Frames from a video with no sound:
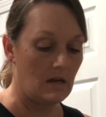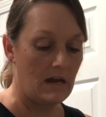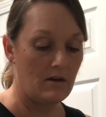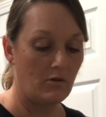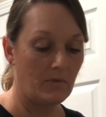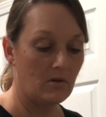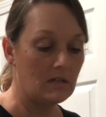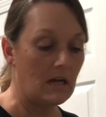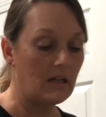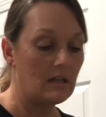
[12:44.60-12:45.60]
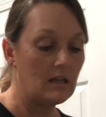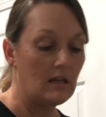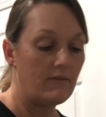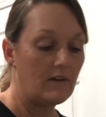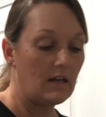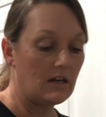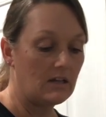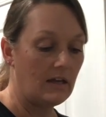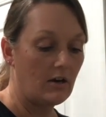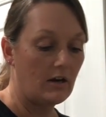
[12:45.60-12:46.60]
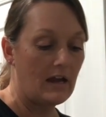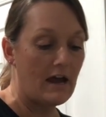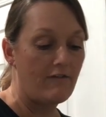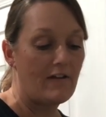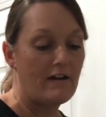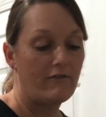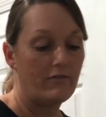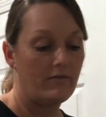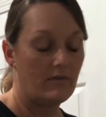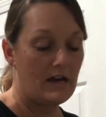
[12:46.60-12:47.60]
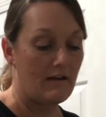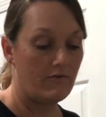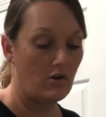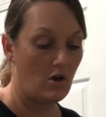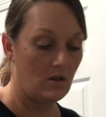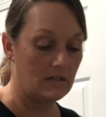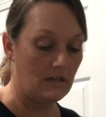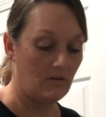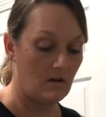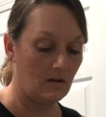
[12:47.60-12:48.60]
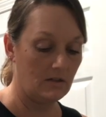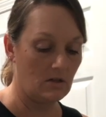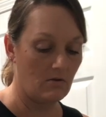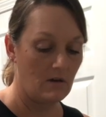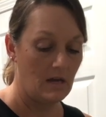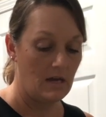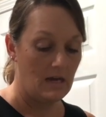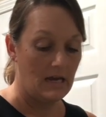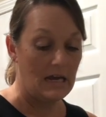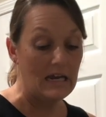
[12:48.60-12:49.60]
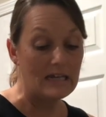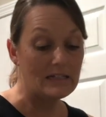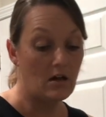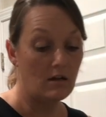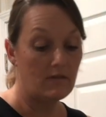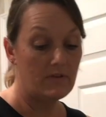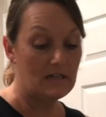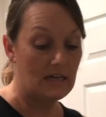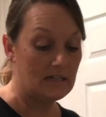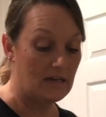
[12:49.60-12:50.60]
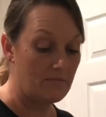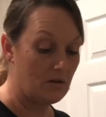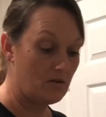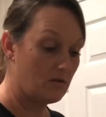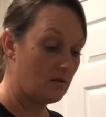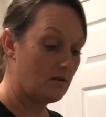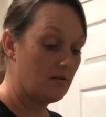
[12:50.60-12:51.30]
I don't milk Dolly in the evening. I'd let her calf have her all day long. So he gets all of the daytime milk.